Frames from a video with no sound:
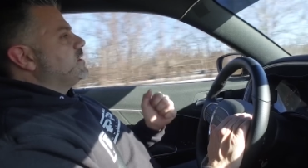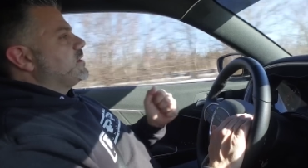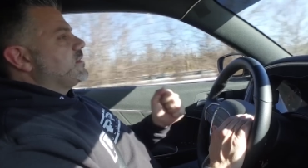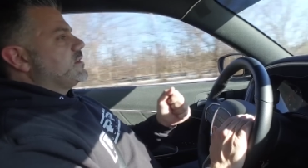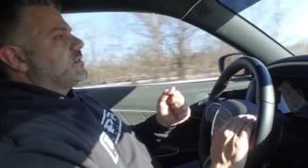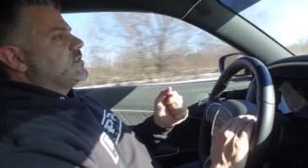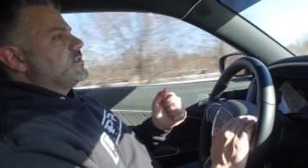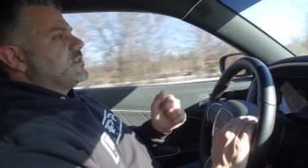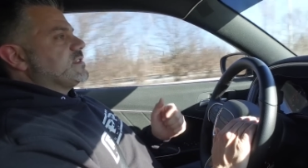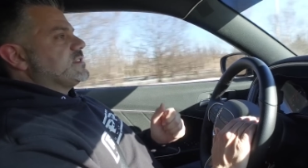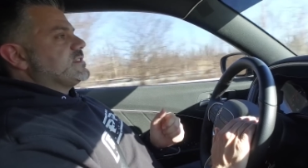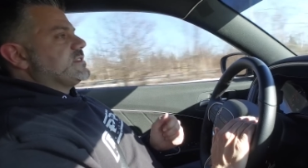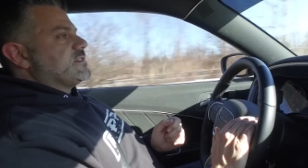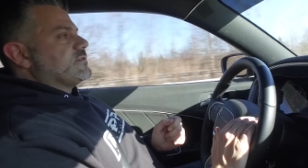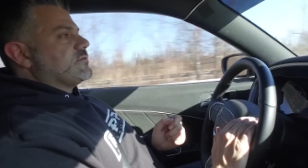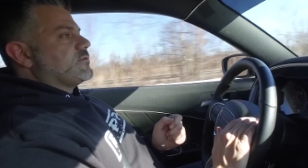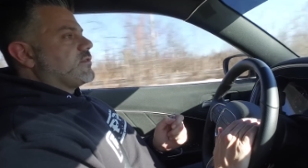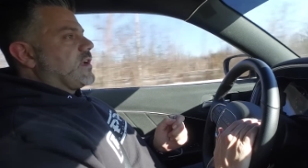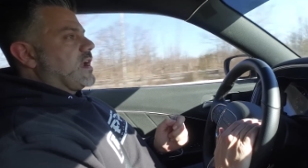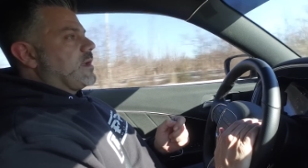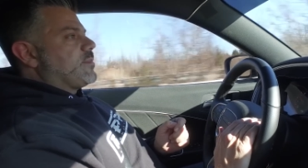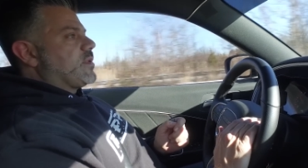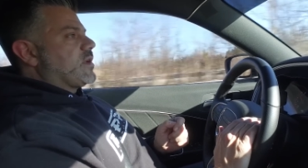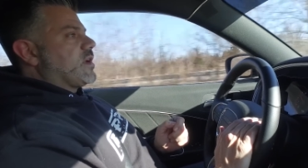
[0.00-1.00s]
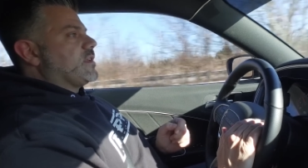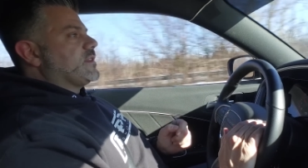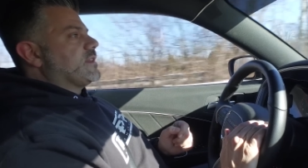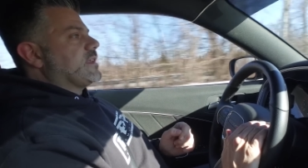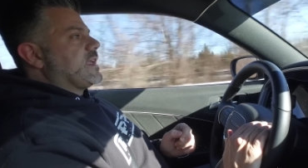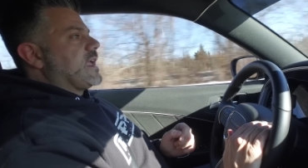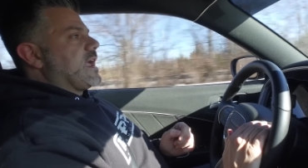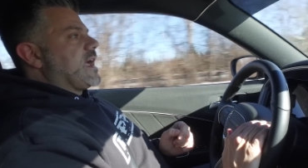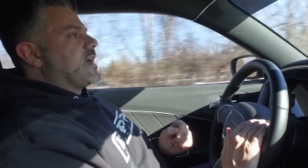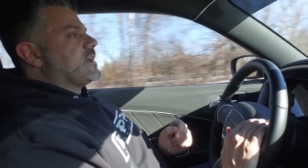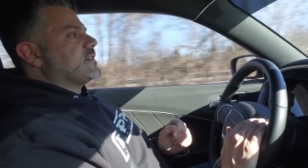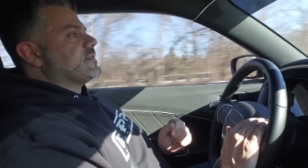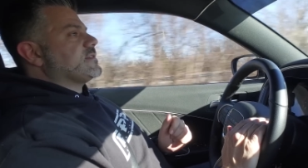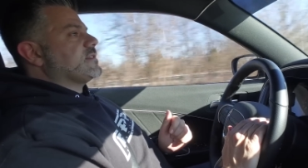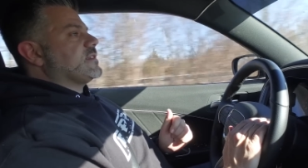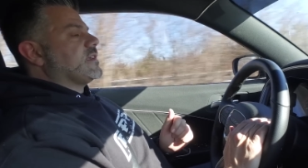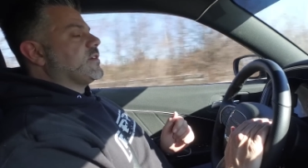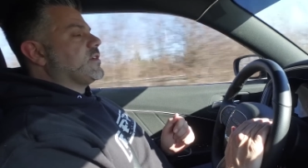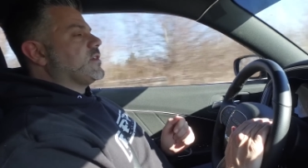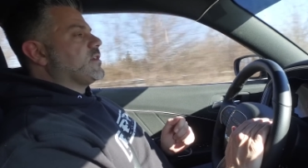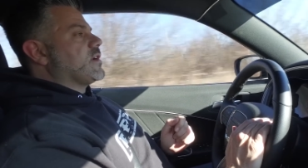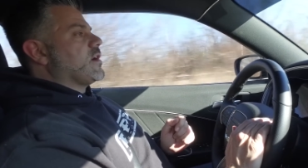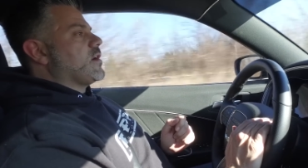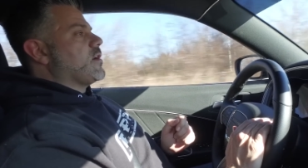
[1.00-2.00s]
Just ramping on the gas and there
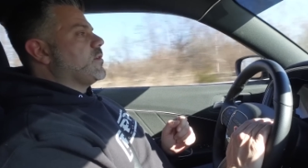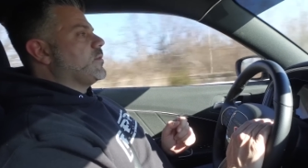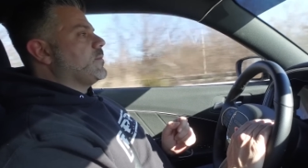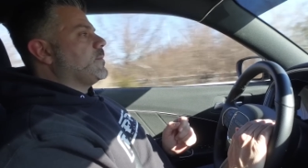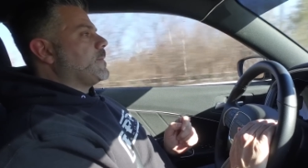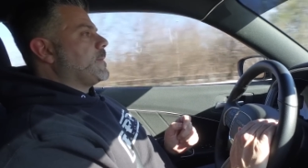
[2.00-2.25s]
you go.